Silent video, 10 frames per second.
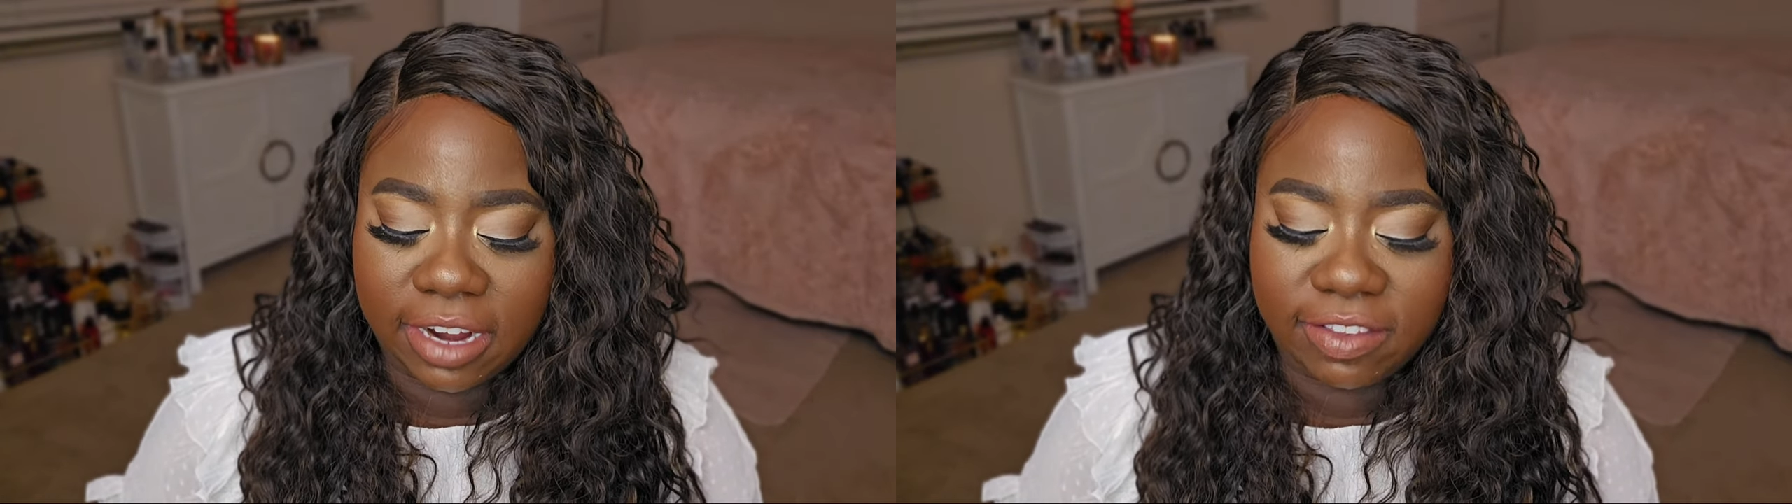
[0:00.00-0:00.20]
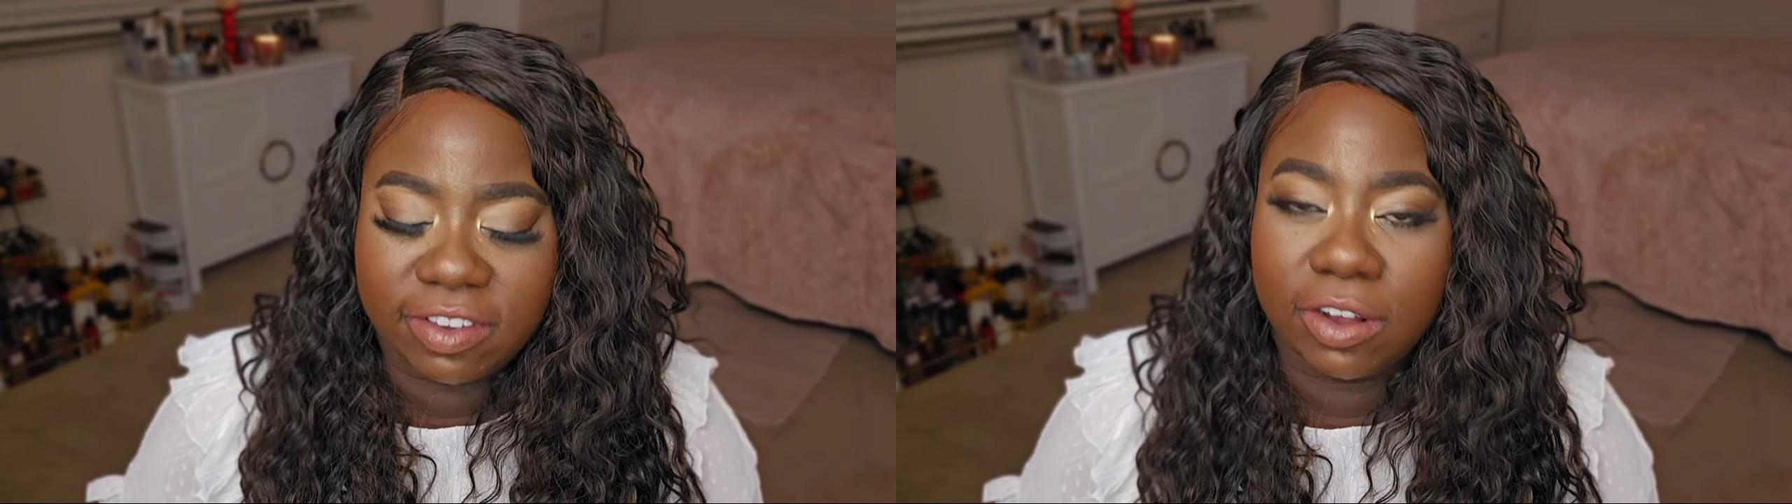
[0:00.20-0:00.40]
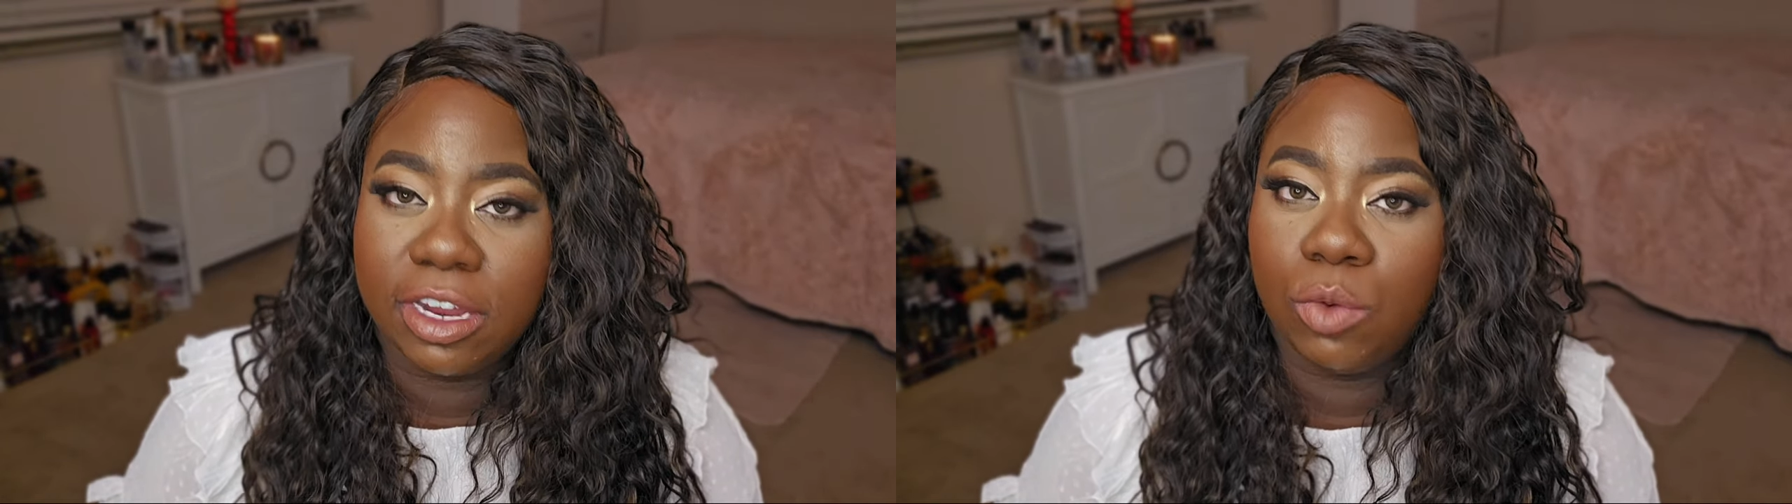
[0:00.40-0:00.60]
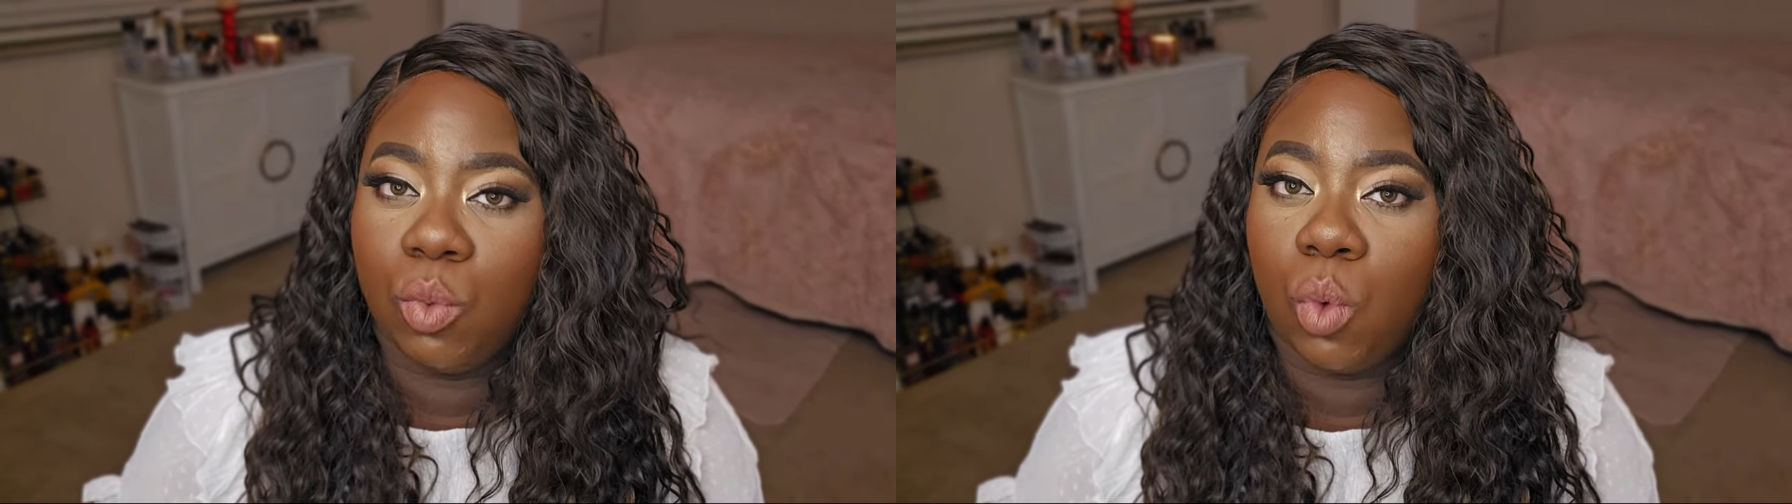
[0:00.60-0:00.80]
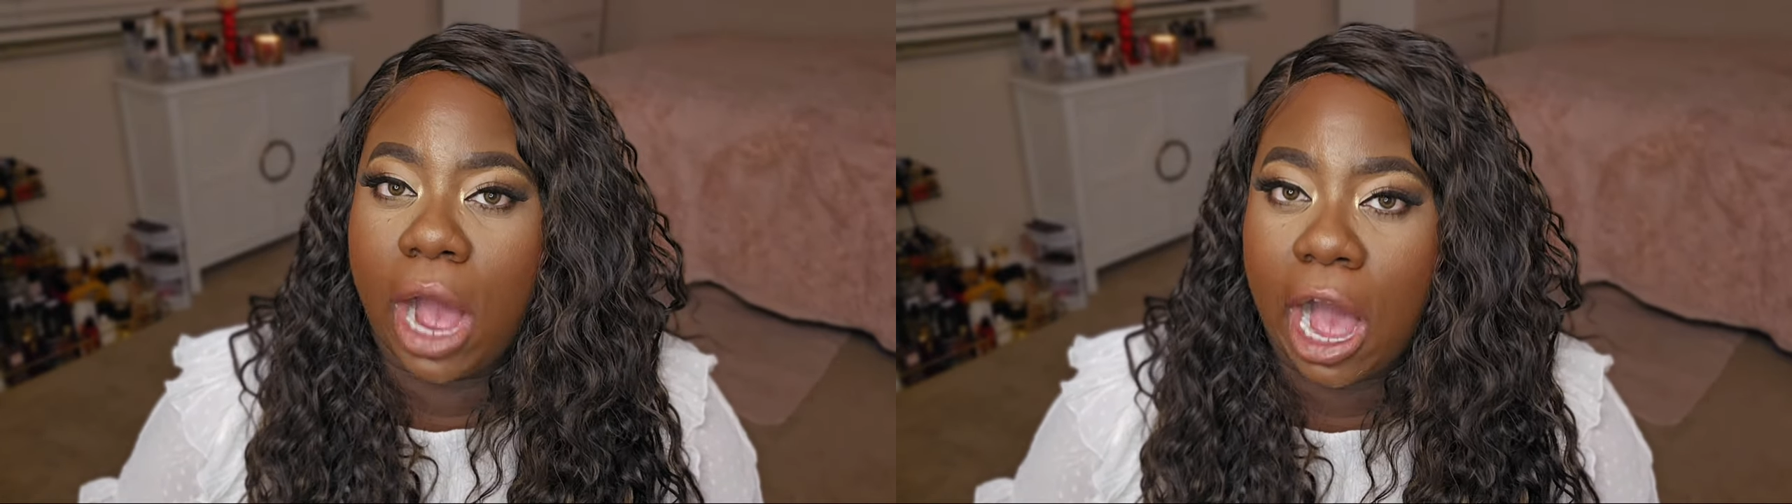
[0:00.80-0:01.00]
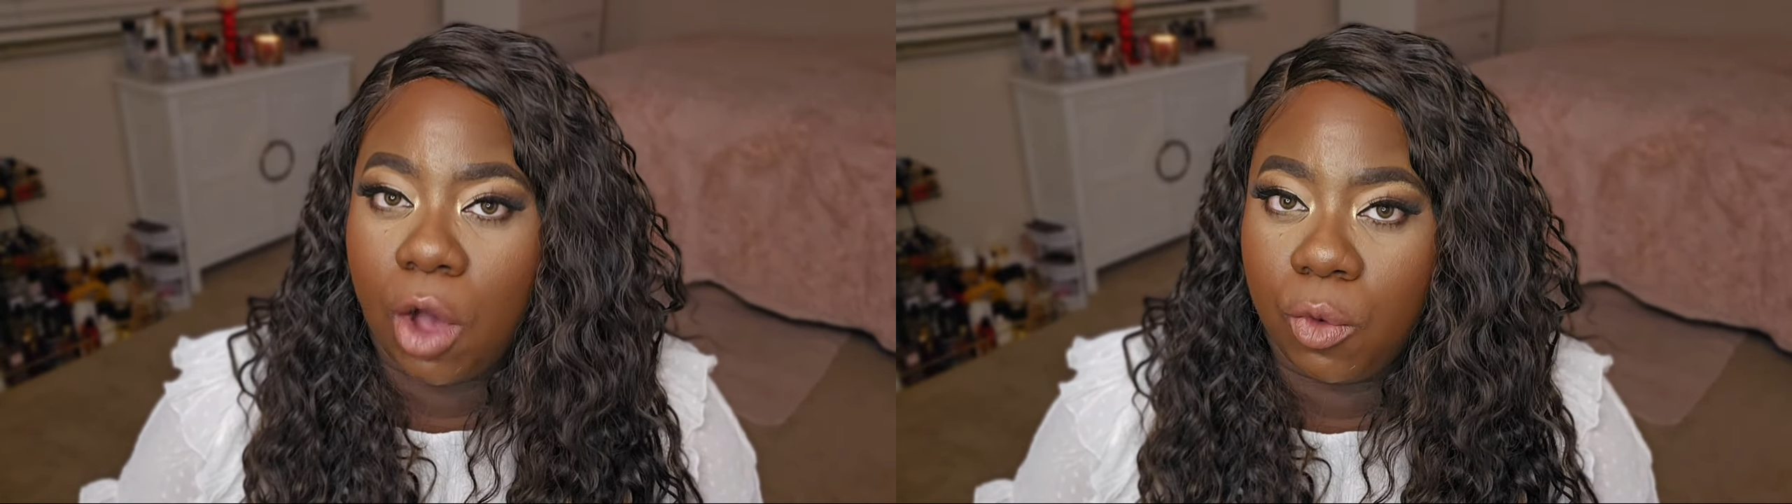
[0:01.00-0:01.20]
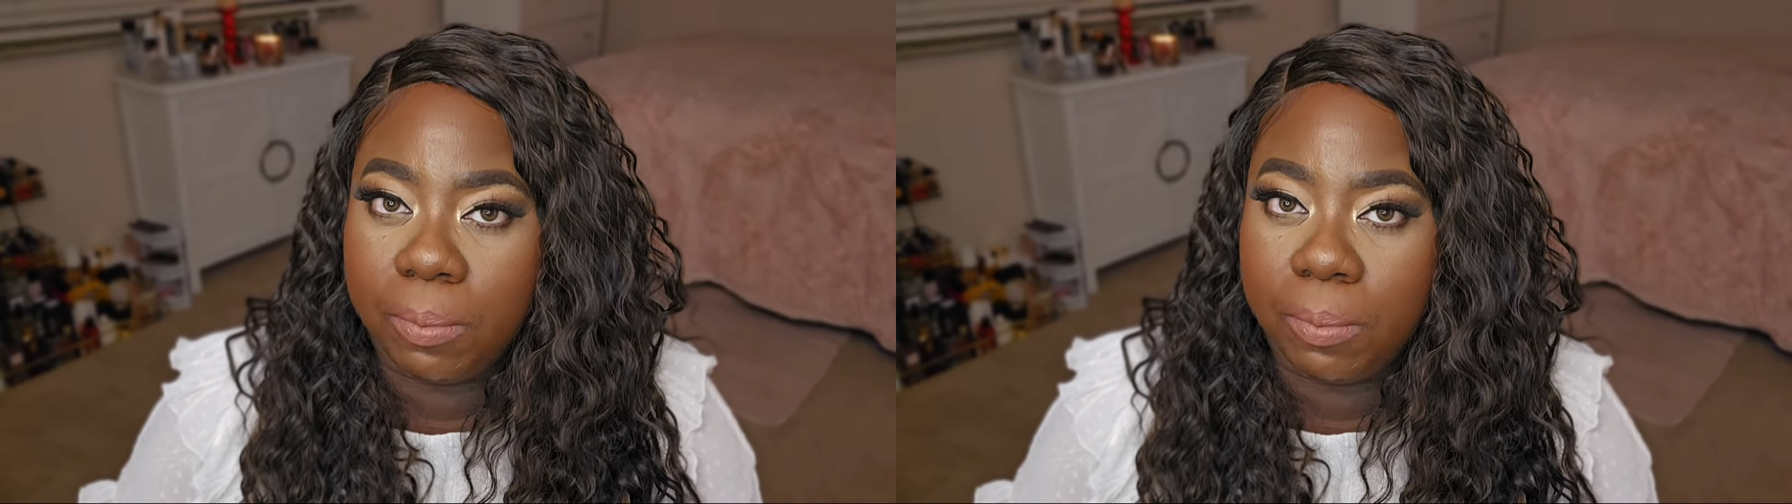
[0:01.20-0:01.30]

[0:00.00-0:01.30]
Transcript: necessarily wow